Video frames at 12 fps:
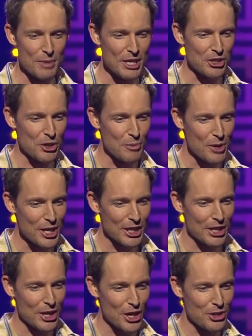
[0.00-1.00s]
me,
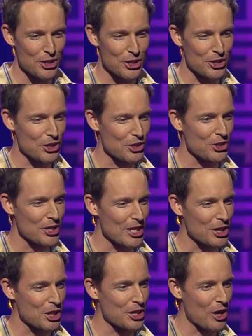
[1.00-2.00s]
tuberculosis is
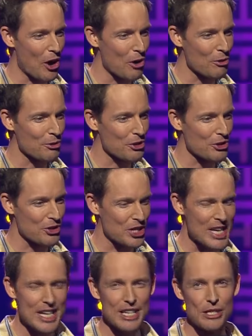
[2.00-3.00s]
such an old
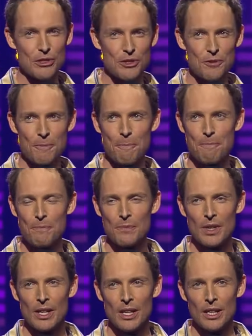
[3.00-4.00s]
disease.
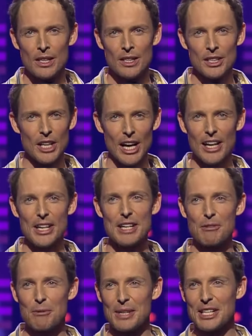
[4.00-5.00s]
You know, I don't
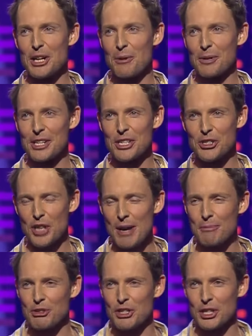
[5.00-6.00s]
even really know what it is. So
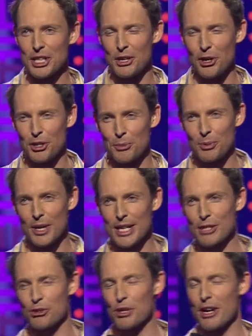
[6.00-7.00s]
I'm sitting there on the
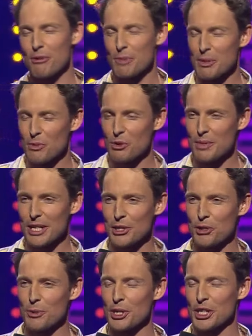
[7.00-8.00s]
plane trying to remember about
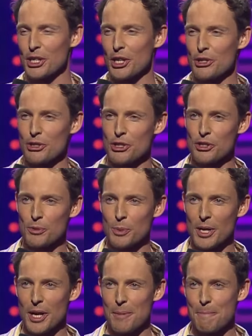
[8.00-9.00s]
tuberculosis,
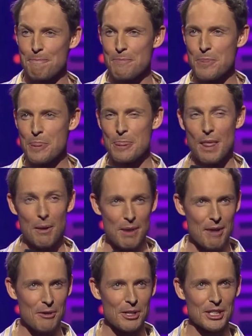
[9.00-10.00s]
but um, I'm
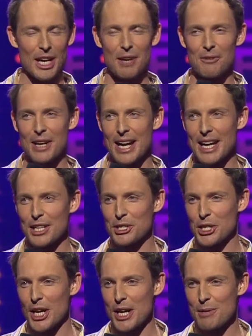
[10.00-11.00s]
having kind of a hard
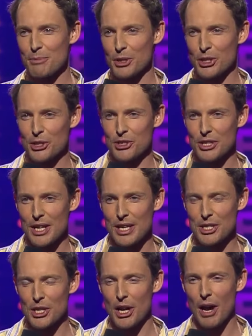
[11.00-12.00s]
time because,
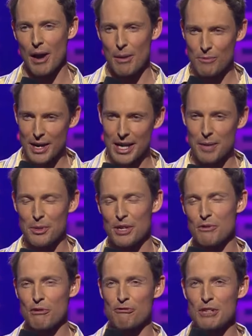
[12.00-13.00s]
uh, you know, I- am running a bit
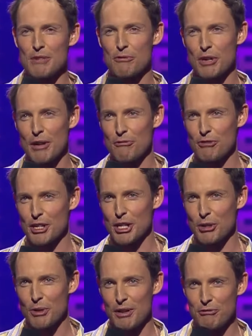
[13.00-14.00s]
of a fever and I'm
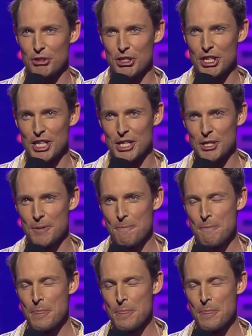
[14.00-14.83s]
feeling quite fatigued. and